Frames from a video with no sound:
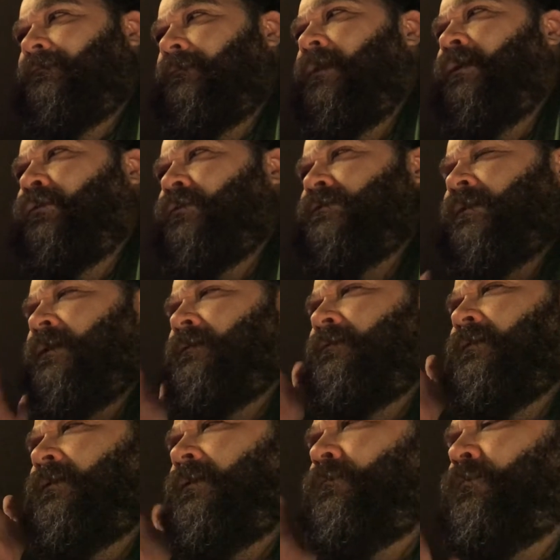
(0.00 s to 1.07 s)
It looks like
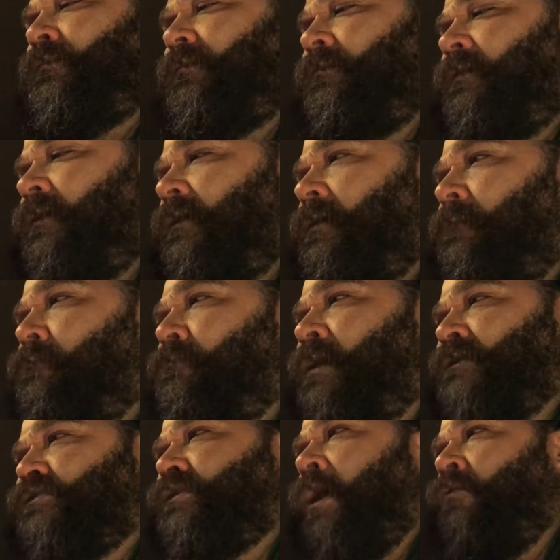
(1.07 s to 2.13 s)
the
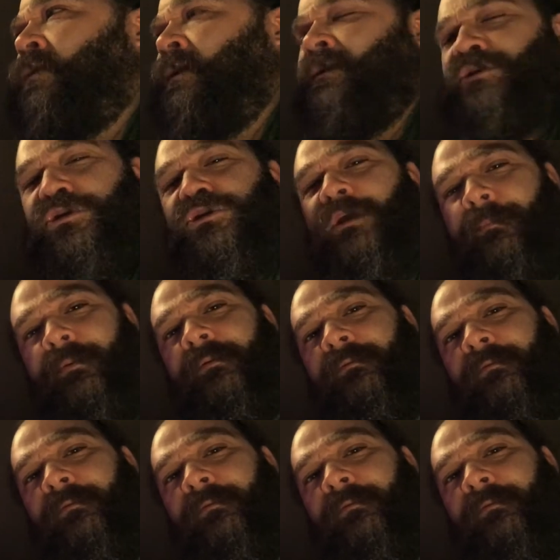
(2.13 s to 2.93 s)
Bosconian ship.